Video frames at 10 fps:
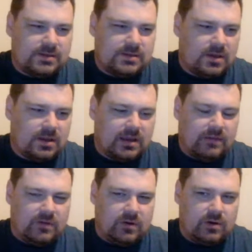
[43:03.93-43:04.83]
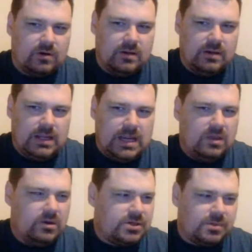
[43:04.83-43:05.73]
on if you're
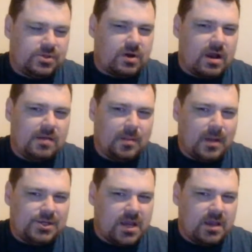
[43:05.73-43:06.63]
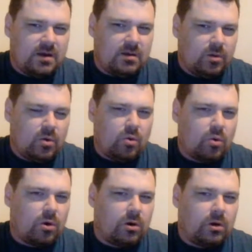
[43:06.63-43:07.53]
either subscribed to my channel
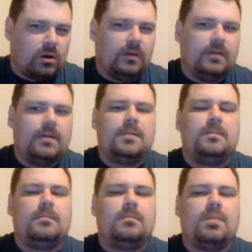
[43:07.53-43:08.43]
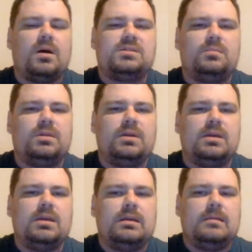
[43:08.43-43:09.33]
or
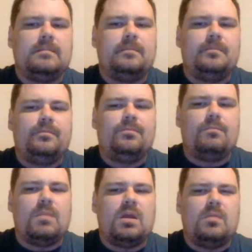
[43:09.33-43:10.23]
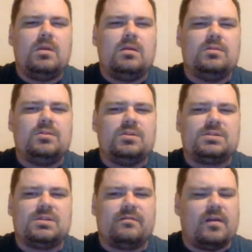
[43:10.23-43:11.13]
possibly maybe
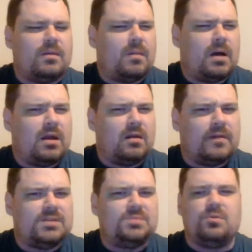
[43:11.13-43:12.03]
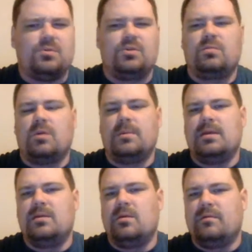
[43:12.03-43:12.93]
just a friend of mine on Facebook, you'll probably
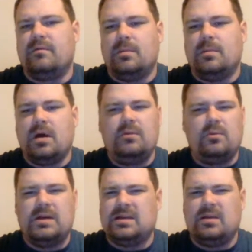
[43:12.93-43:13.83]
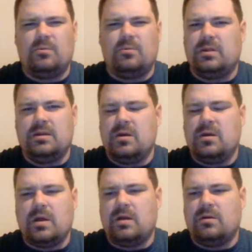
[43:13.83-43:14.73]
get notified. But otherwise, I don't really
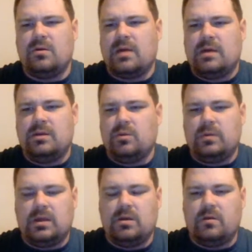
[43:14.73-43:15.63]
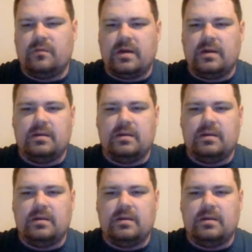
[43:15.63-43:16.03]
know. I don't know how you would get notified.